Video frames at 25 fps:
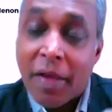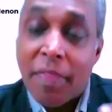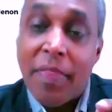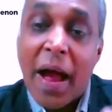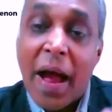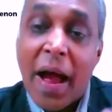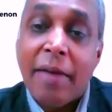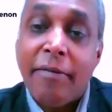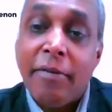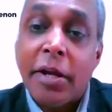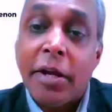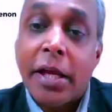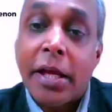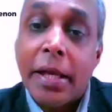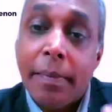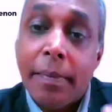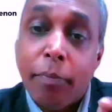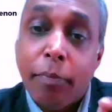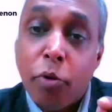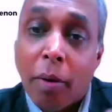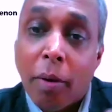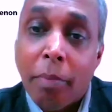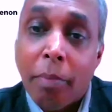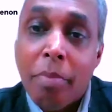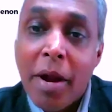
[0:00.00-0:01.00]
That will
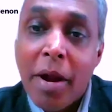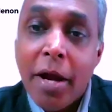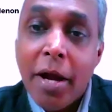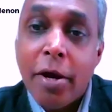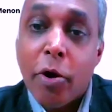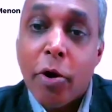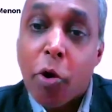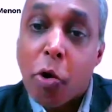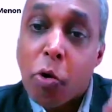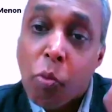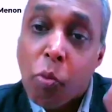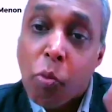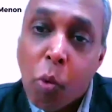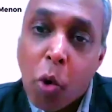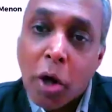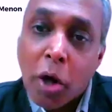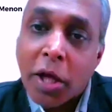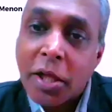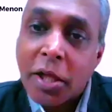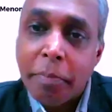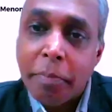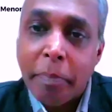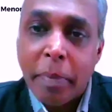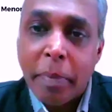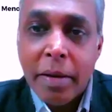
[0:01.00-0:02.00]
keep you updated on what
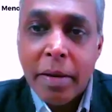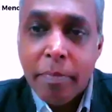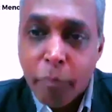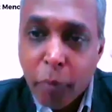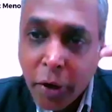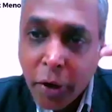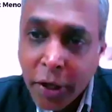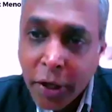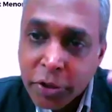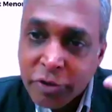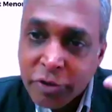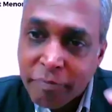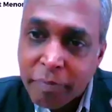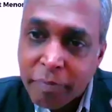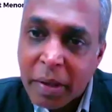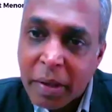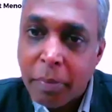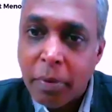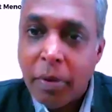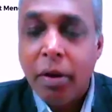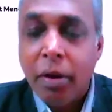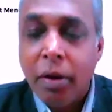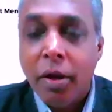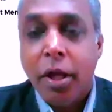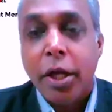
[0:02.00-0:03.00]
are the pain points of
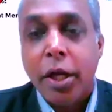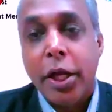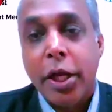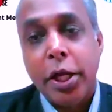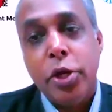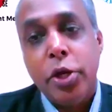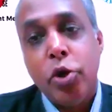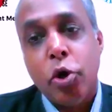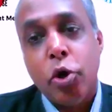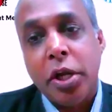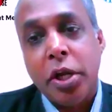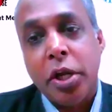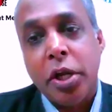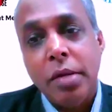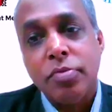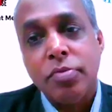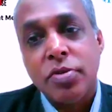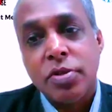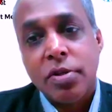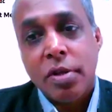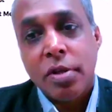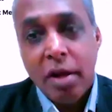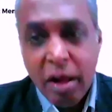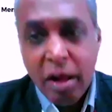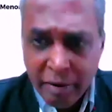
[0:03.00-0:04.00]
people in your
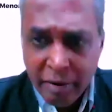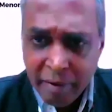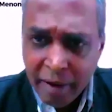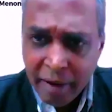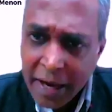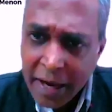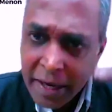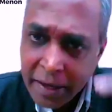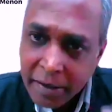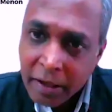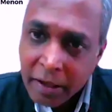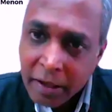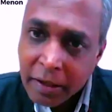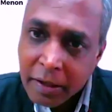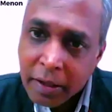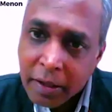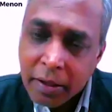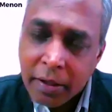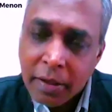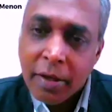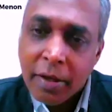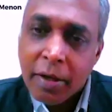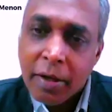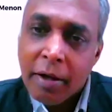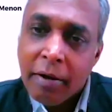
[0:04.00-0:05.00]
teams right till
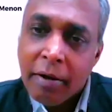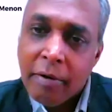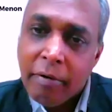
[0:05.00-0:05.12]
the